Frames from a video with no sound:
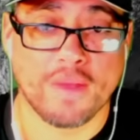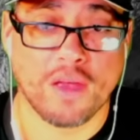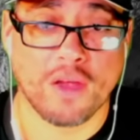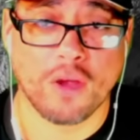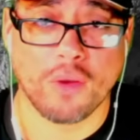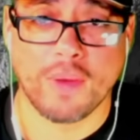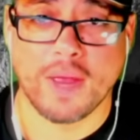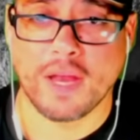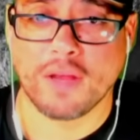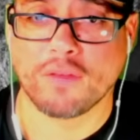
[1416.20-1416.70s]

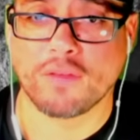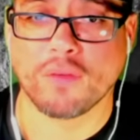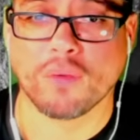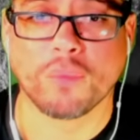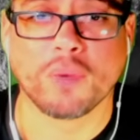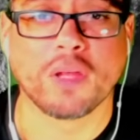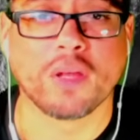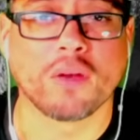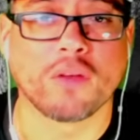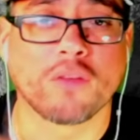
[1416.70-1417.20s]
All right, so
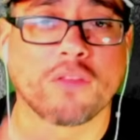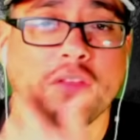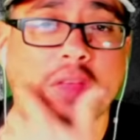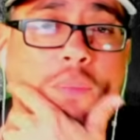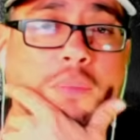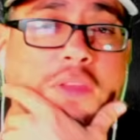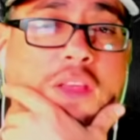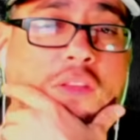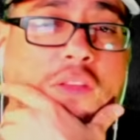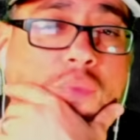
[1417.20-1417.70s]
we're going to
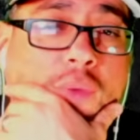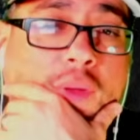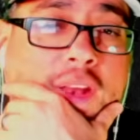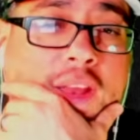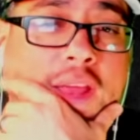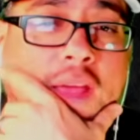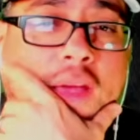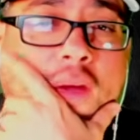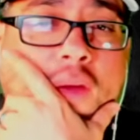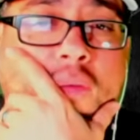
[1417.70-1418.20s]
skip this one
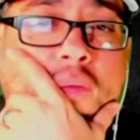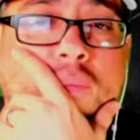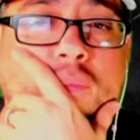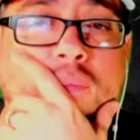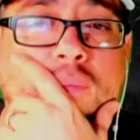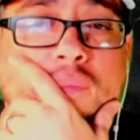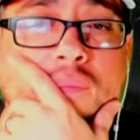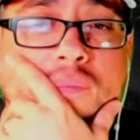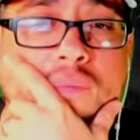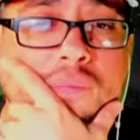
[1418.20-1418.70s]
here.
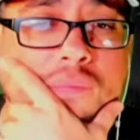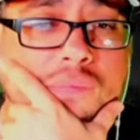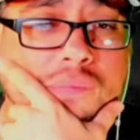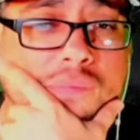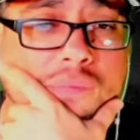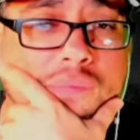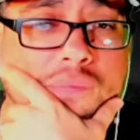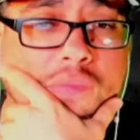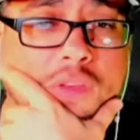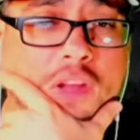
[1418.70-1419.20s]

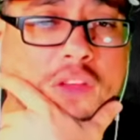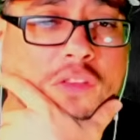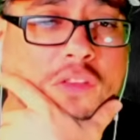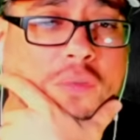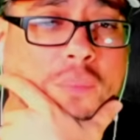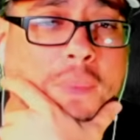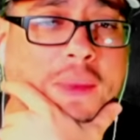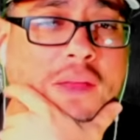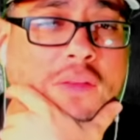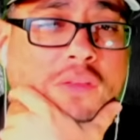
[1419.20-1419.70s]
This
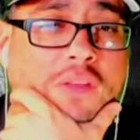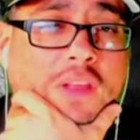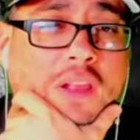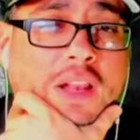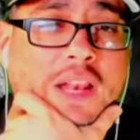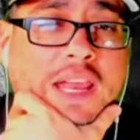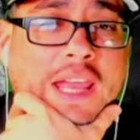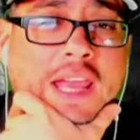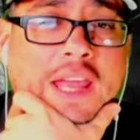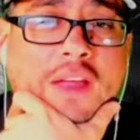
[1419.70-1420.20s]
is
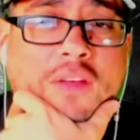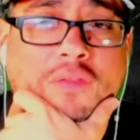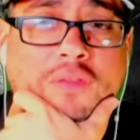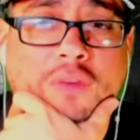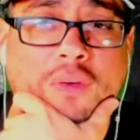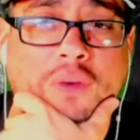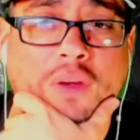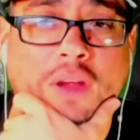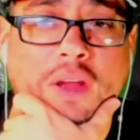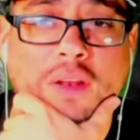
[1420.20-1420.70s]
basically it
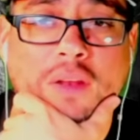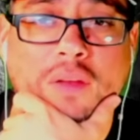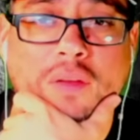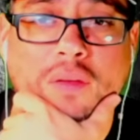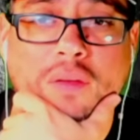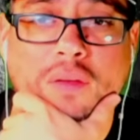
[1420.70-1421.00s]
for it.